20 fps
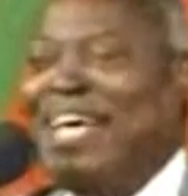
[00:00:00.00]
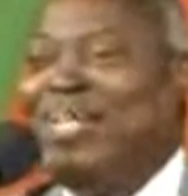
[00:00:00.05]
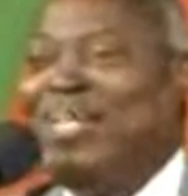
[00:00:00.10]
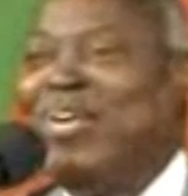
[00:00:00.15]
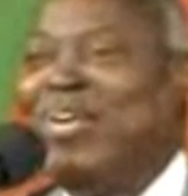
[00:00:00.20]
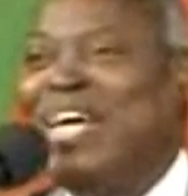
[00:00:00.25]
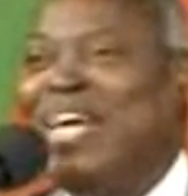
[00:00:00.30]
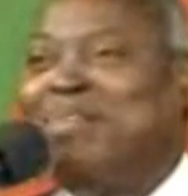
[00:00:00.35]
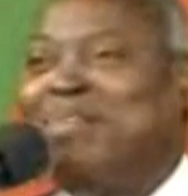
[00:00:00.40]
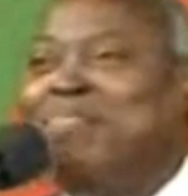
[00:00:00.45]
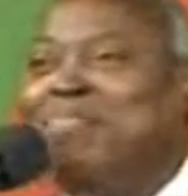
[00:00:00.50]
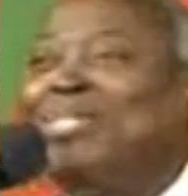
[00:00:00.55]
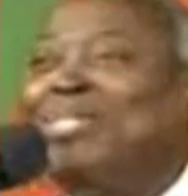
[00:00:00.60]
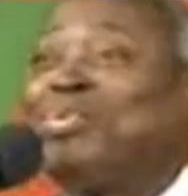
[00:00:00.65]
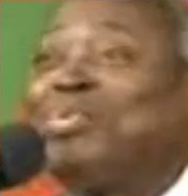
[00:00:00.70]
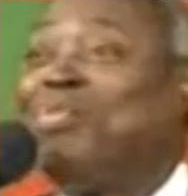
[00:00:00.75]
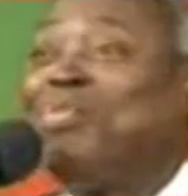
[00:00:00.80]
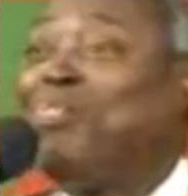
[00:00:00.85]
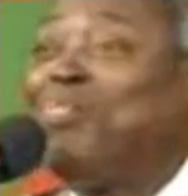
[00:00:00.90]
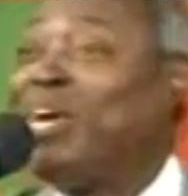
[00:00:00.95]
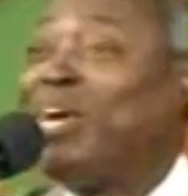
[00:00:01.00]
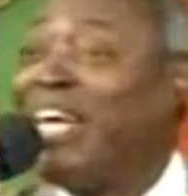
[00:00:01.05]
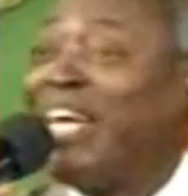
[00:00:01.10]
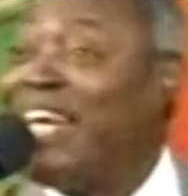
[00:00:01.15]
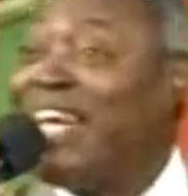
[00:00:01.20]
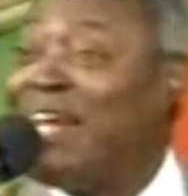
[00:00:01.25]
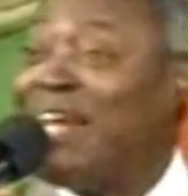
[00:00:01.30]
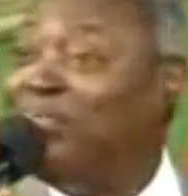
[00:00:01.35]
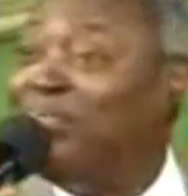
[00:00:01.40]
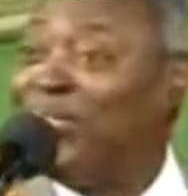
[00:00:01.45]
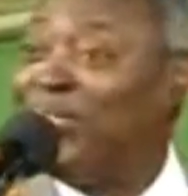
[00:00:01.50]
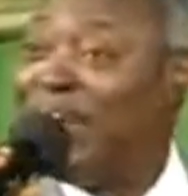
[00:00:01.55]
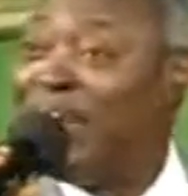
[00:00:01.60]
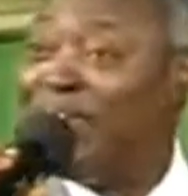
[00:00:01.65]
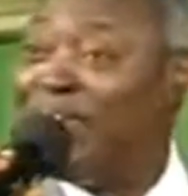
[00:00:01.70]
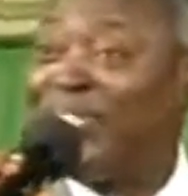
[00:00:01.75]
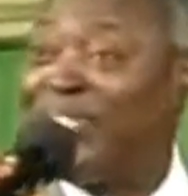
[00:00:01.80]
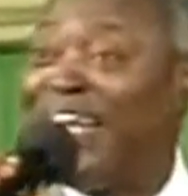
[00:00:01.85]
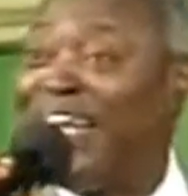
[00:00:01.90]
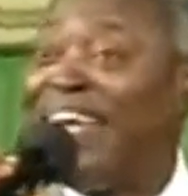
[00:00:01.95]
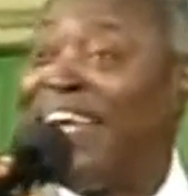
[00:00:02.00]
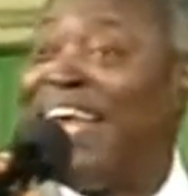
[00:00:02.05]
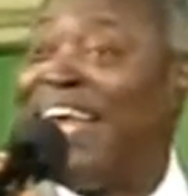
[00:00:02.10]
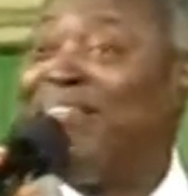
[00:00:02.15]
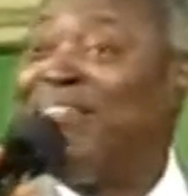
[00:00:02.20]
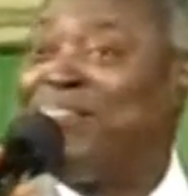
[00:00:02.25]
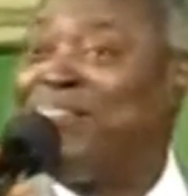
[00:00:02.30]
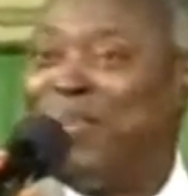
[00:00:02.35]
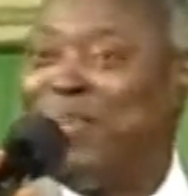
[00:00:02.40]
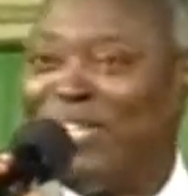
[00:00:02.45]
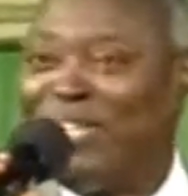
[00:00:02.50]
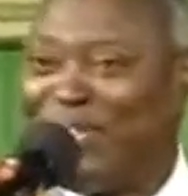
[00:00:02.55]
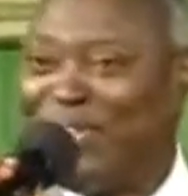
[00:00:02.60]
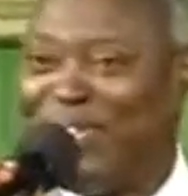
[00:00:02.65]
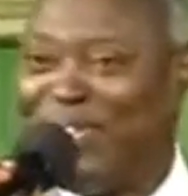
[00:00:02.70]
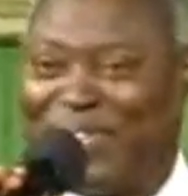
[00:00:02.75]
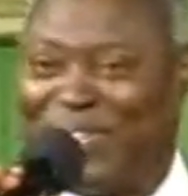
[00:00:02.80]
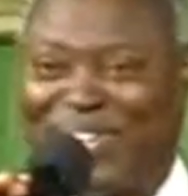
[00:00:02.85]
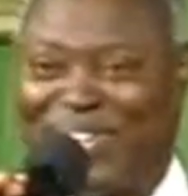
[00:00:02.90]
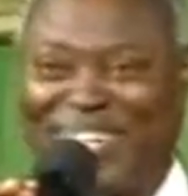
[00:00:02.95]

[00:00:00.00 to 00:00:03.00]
your enemies will forget themselves and laugh with you.